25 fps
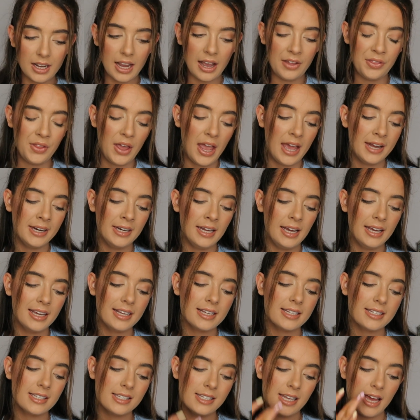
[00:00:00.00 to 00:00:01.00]
And then
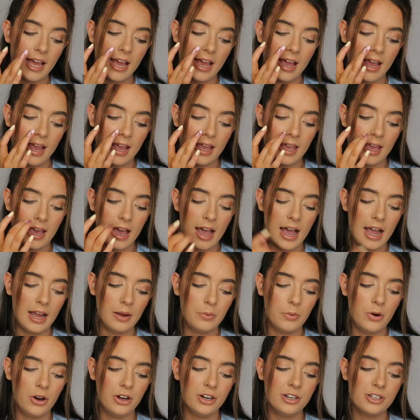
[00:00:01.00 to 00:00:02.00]
like say
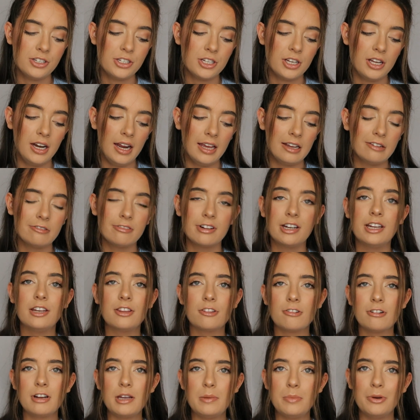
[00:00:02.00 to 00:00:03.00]
I wanted to like
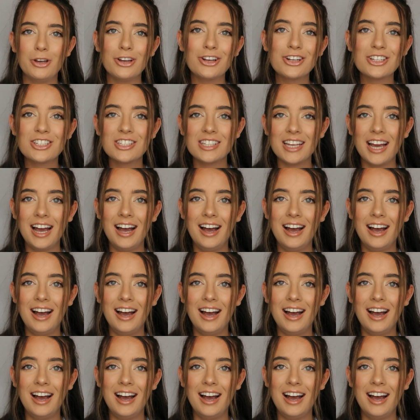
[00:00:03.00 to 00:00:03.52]
read 3 books.